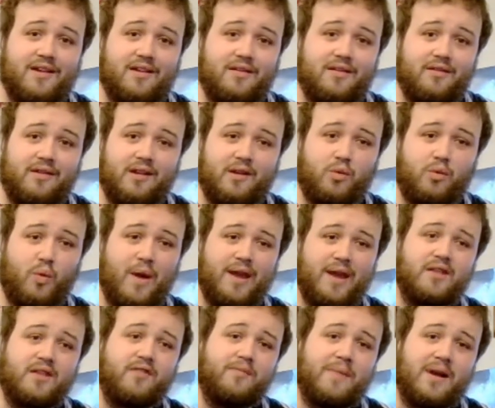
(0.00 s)
this
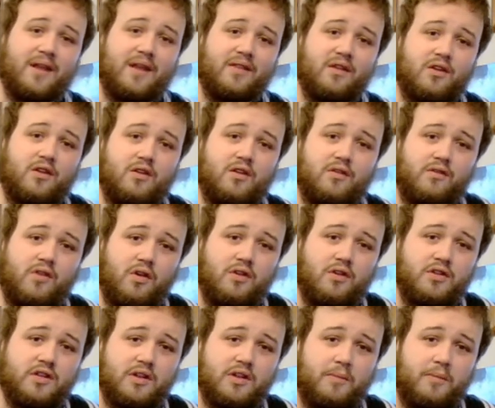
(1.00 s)
waste of money that could have gone
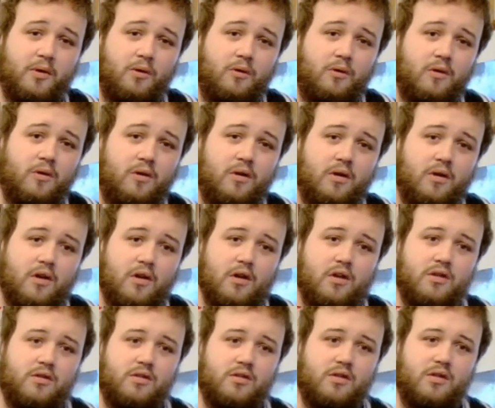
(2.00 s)
to the poor
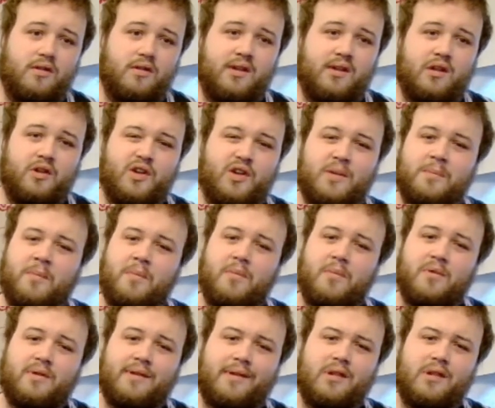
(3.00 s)
just
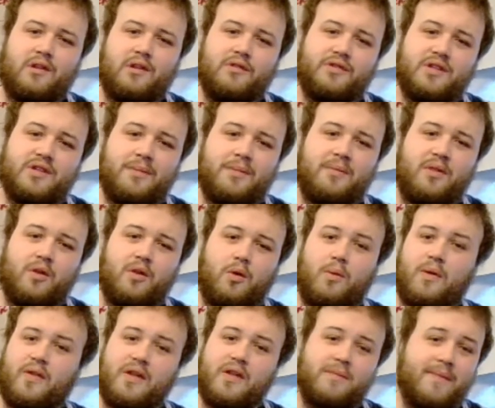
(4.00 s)
disillusioned him and thought,
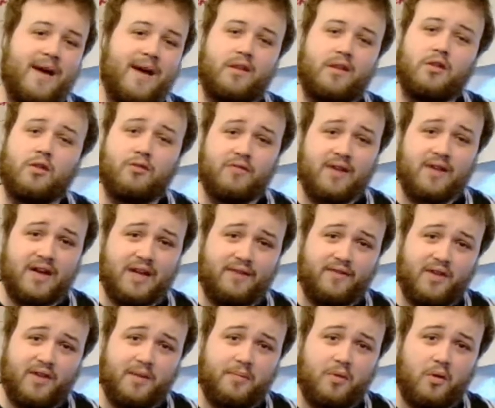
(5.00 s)
well, this man's not really
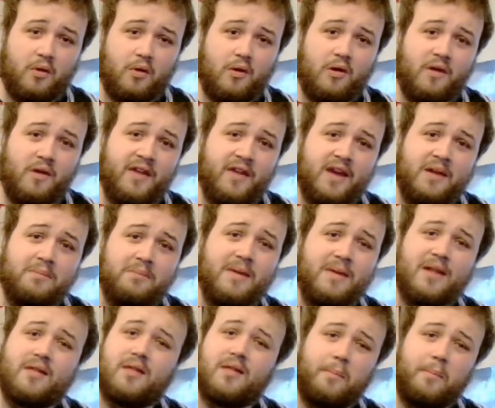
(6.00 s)
for the poor, and that he'd
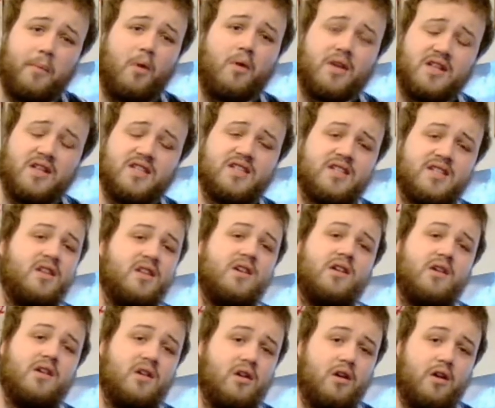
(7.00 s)
missed the point
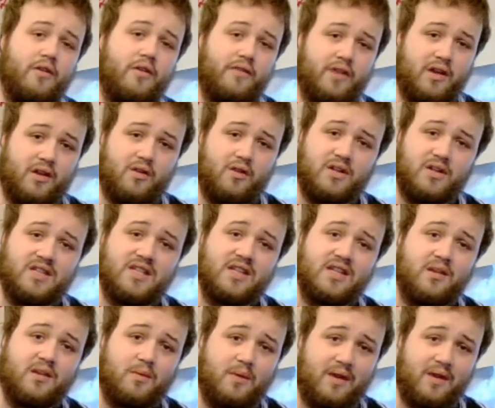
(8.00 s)
of the
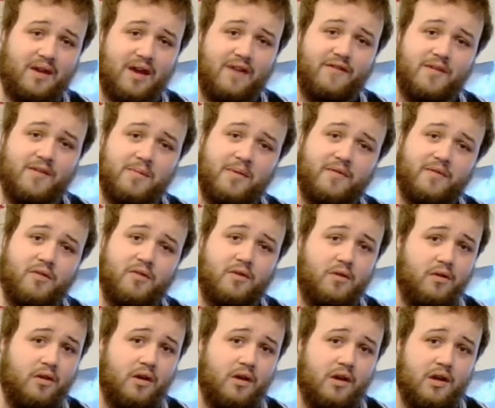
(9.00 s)
anointing that we covered
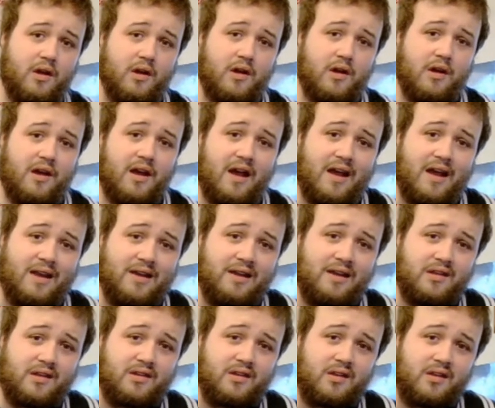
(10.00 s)
before, and
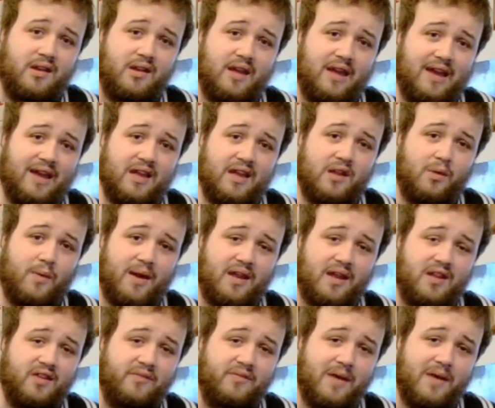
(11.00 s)
he's just seeing it as a
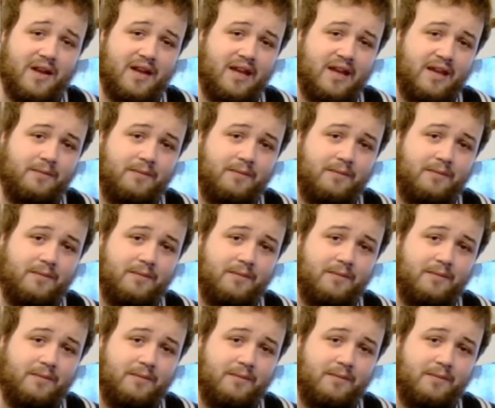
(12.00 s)
waste of money.